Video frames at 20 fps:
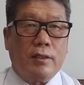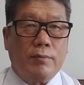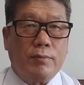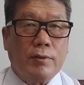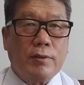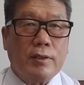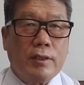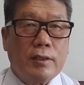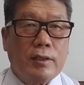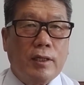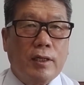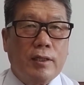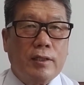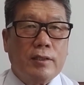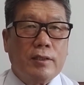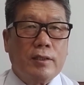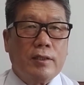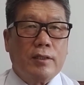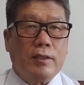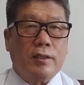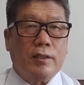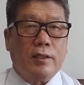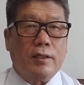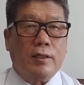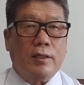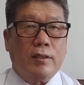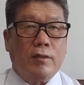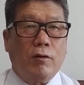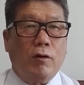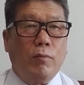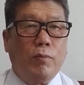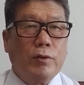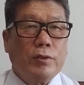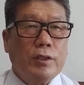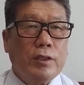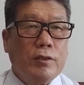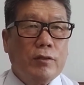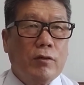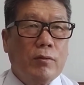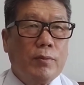Project is the
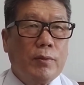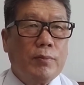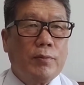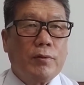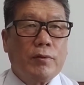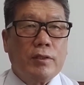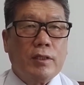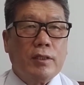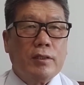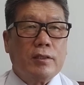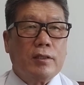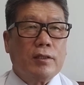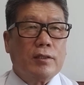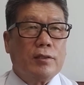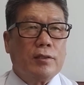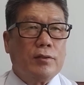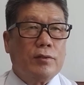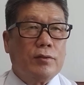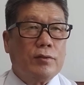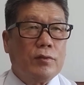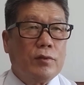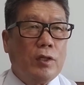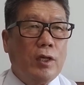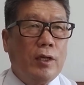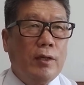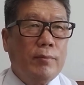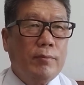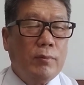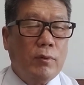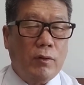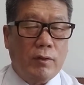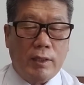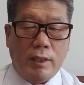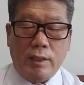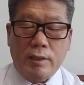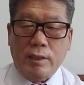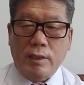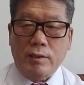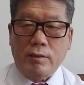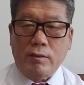composition of a project team
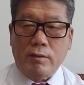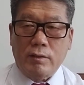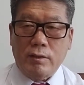organization.